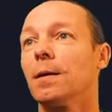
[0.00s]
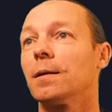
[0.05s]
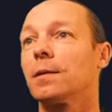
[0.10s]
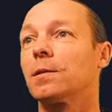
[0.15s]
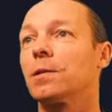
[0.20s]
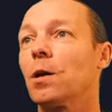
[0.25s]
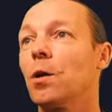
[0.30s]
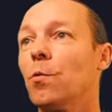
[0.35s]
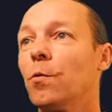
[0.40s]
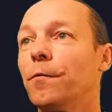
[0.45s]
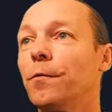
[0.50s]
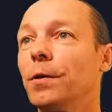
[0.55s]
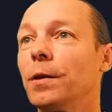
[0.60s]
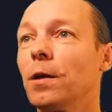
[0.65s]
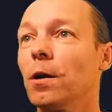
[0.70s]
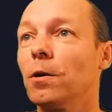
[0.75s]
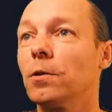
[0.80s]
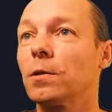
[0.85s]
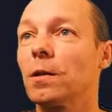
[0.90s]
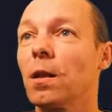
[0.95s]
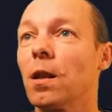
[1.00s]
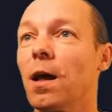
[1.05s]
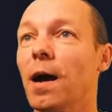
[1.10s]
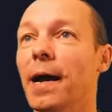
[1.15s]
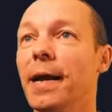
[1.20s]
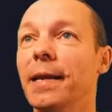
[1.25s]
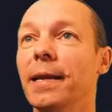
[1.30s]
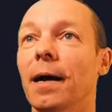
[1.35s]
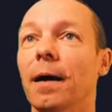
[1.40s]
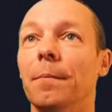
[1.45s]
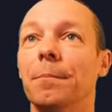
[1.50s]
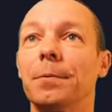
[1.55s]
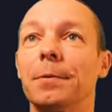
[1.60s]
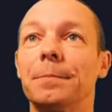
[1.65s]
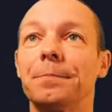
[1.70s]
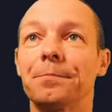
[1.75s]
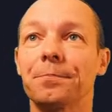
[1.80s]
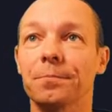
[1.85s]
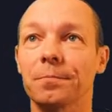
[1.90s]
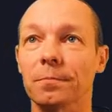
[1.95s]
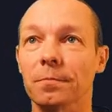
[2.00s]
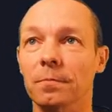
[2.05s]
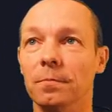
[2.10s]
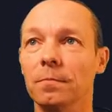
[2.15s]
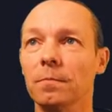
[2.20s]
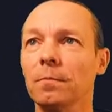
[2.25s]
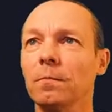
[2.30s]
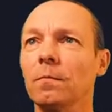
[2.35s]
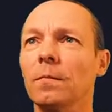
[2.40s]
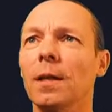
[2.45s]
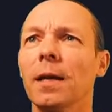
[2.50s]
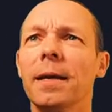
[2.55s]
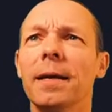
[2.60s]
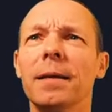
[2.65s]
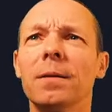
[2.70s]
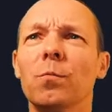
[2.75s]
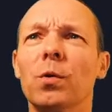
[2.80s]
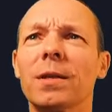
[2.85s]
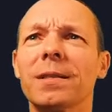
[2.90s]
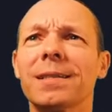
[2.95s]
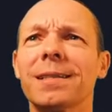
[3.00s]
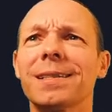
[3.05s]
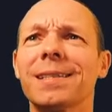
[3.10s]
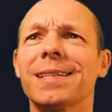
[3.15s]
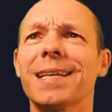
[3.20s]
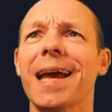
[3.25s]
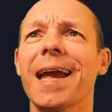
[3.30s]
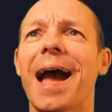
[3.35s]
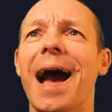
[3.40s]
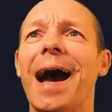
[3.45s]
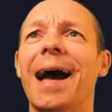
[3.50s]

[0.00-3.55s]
So if we go to lineup, and what does this say?